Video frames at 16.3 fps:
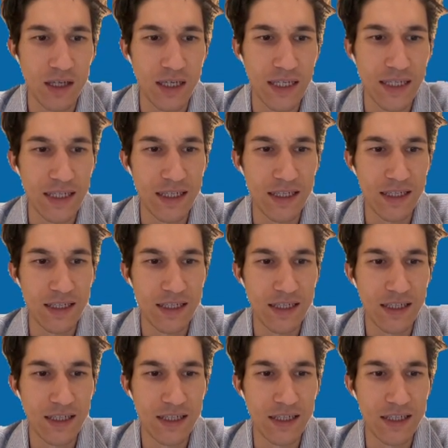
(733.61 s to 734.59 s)

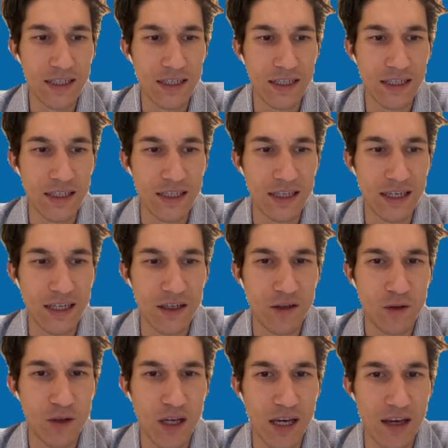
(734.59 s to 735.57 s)
uh, I
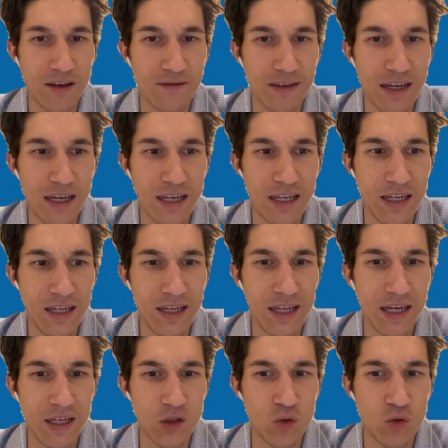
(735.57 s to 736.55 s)
don't have
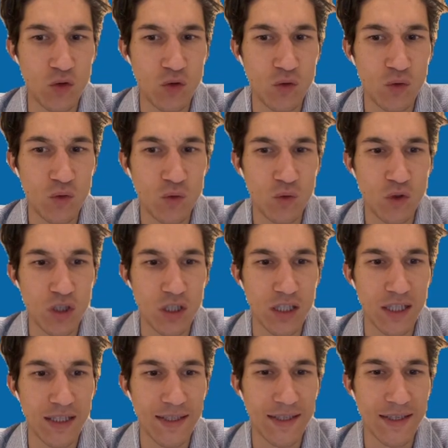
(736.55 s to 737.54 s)
anything to do.
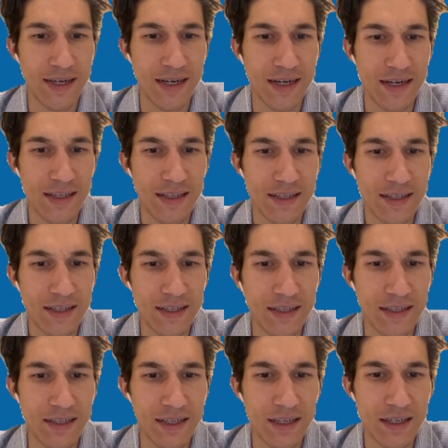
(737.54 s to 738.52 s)
Six cards.
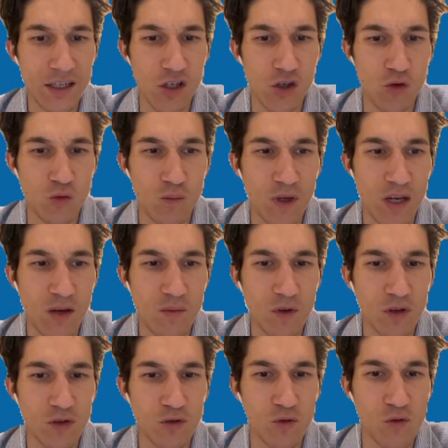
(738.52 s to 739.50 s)
I think I should be
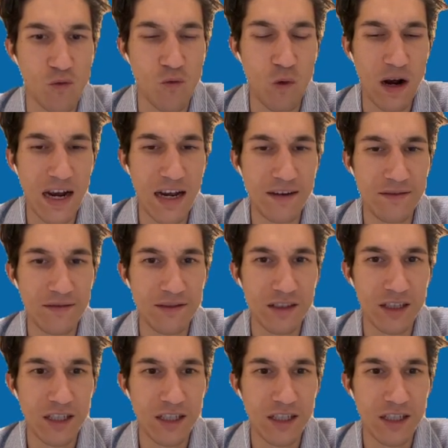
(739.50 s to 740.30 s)
able to survive.